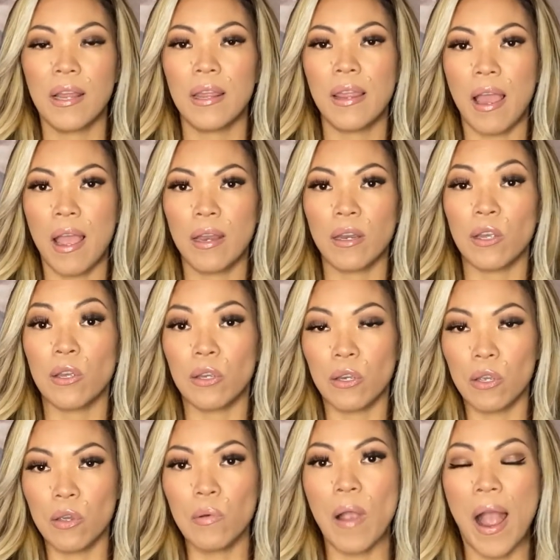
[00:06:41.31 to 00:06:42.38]
that
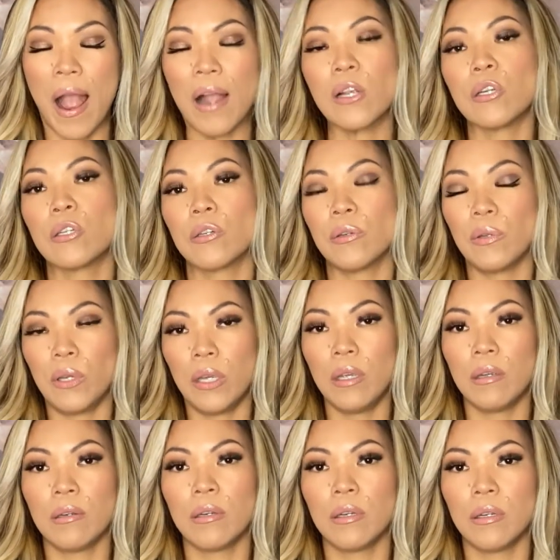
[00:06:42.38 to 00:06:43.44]
you
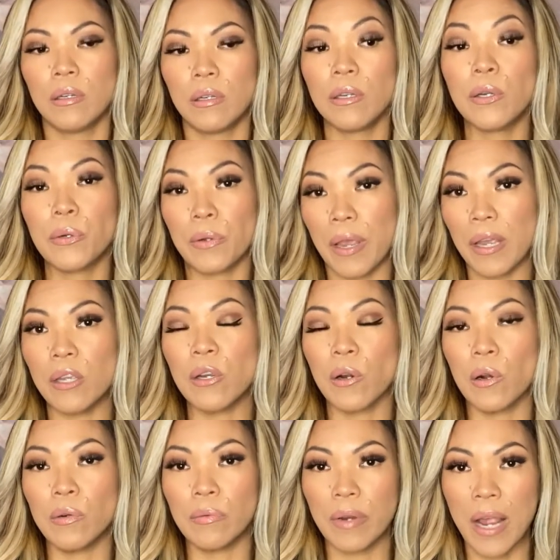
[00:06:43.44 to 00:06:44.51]
actually create your
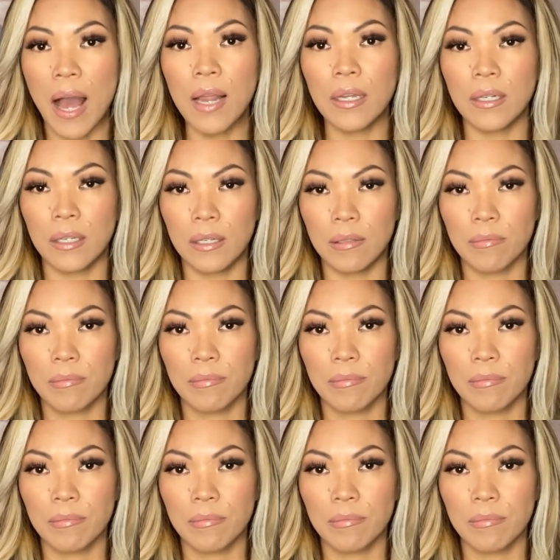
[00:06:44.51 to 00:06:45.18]
own reality.